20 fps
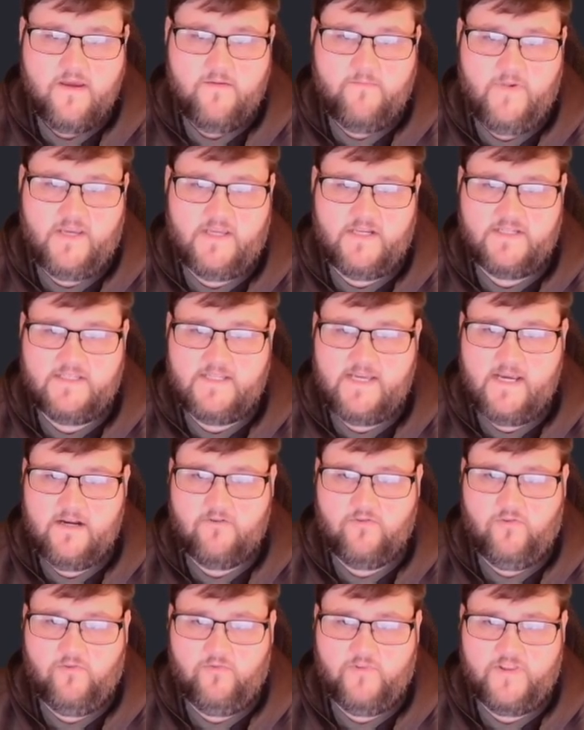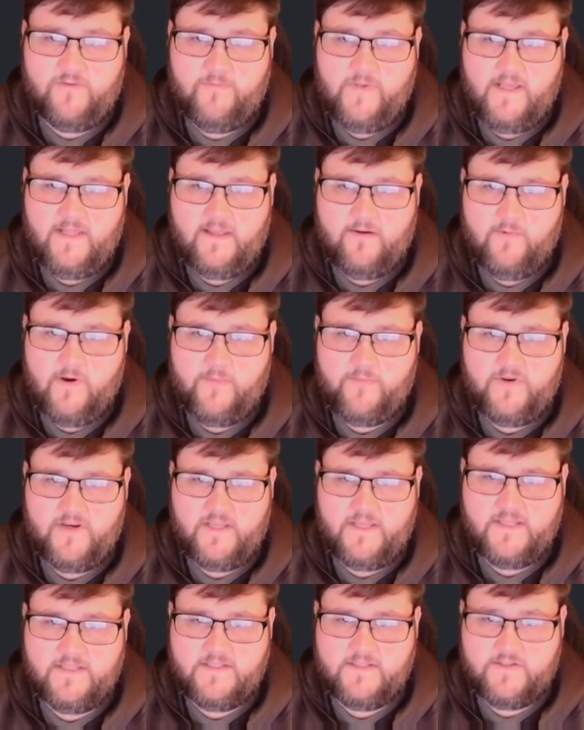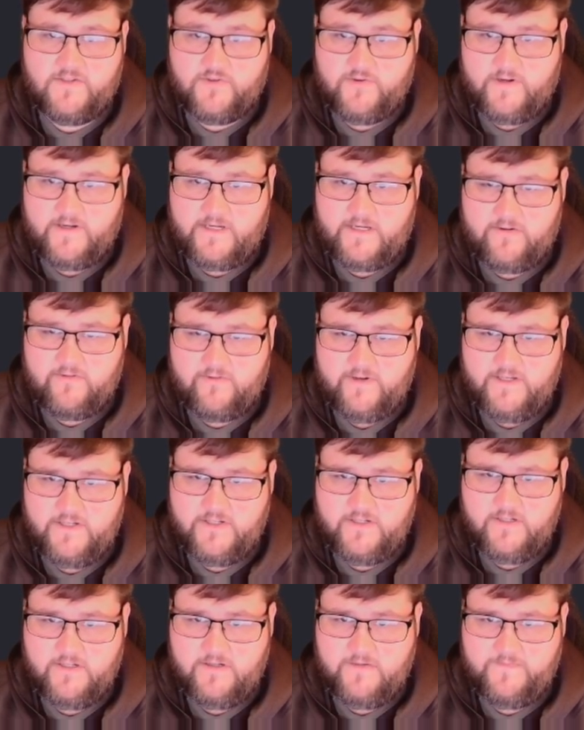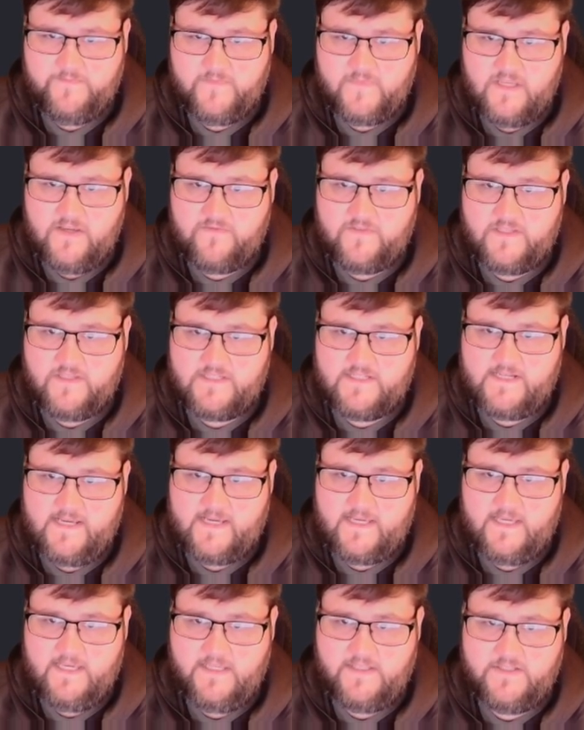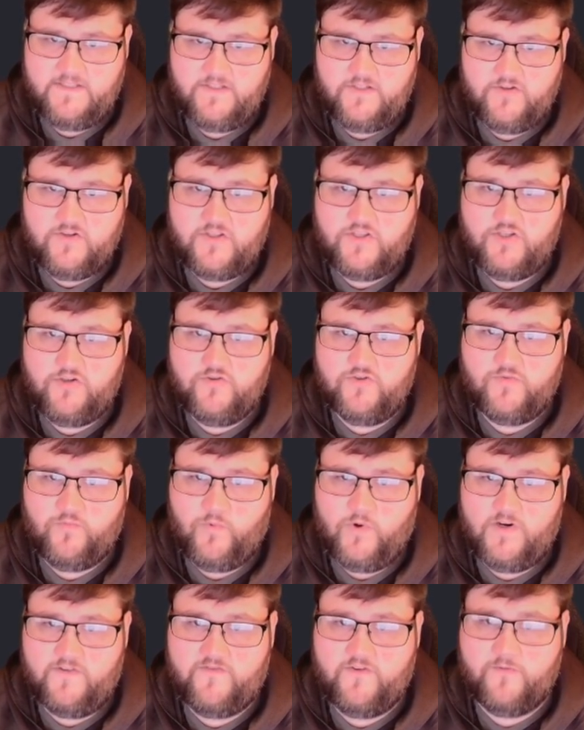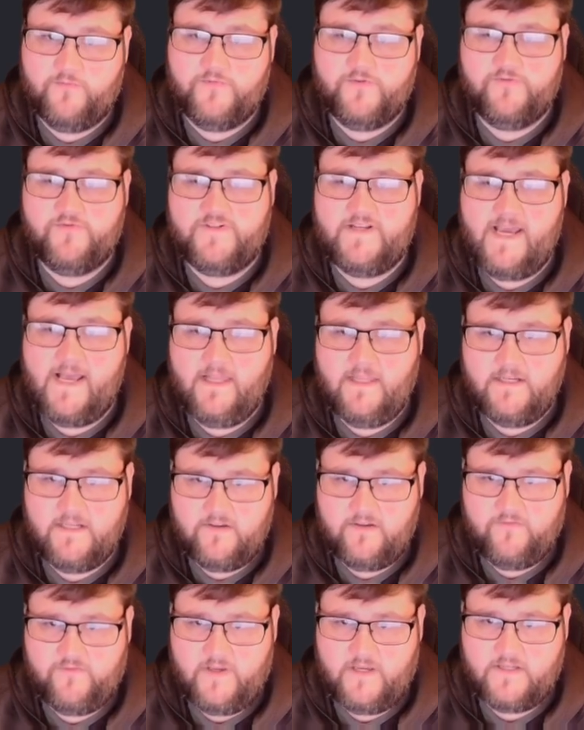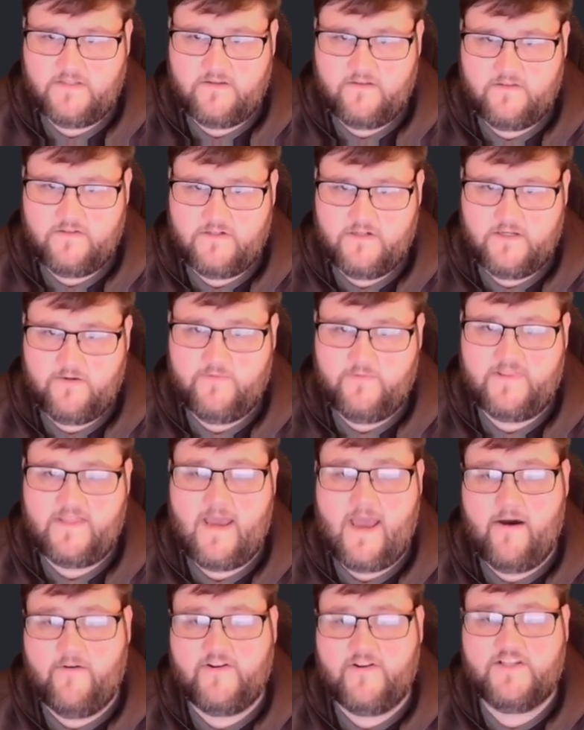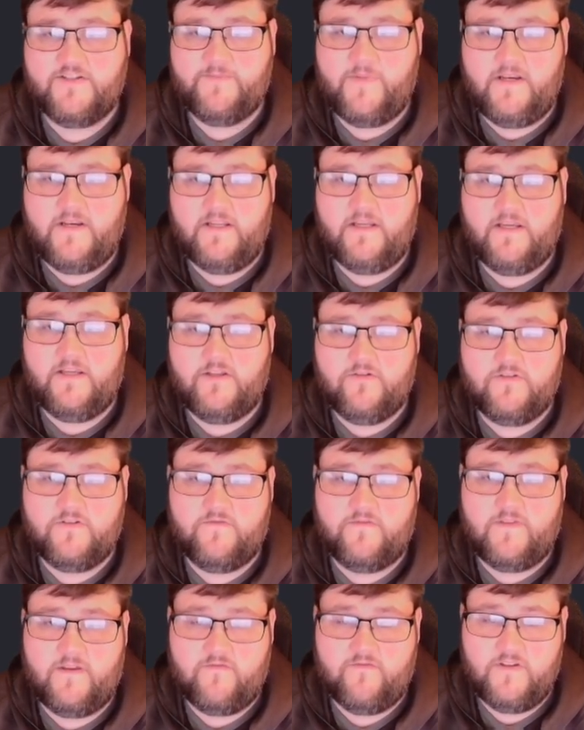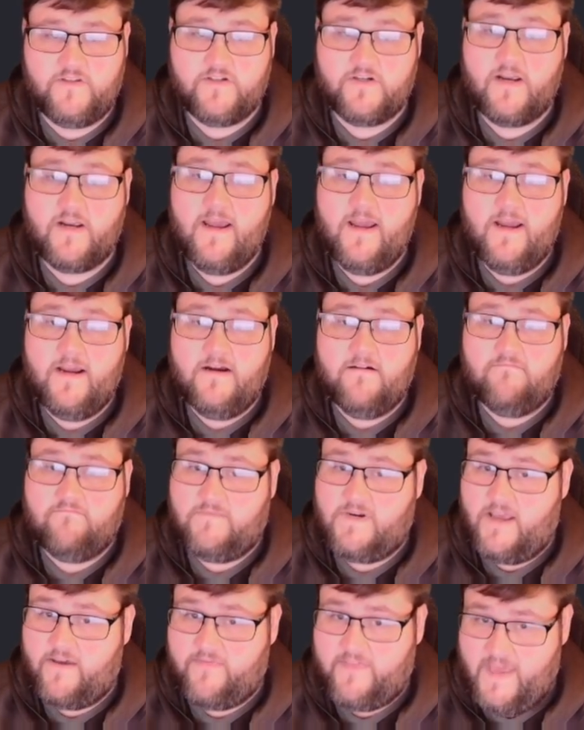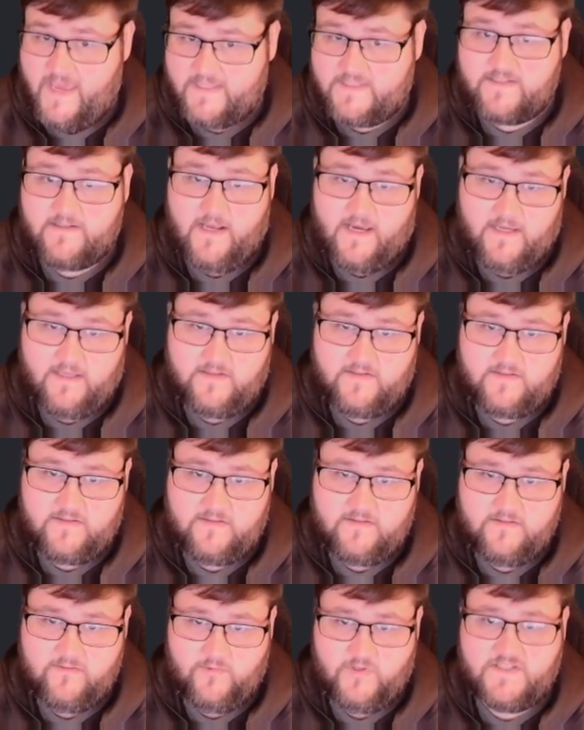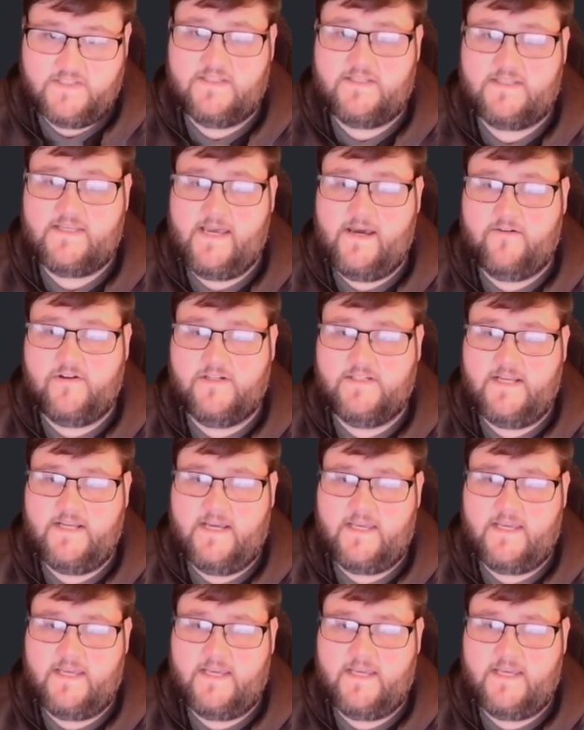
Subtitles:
Make an attack roll with a melee weapon against the triggering creature. If this attack hits, you can use one of your brutality effects on the target without expending a use of that feature. Now that's nice. Once this counterattack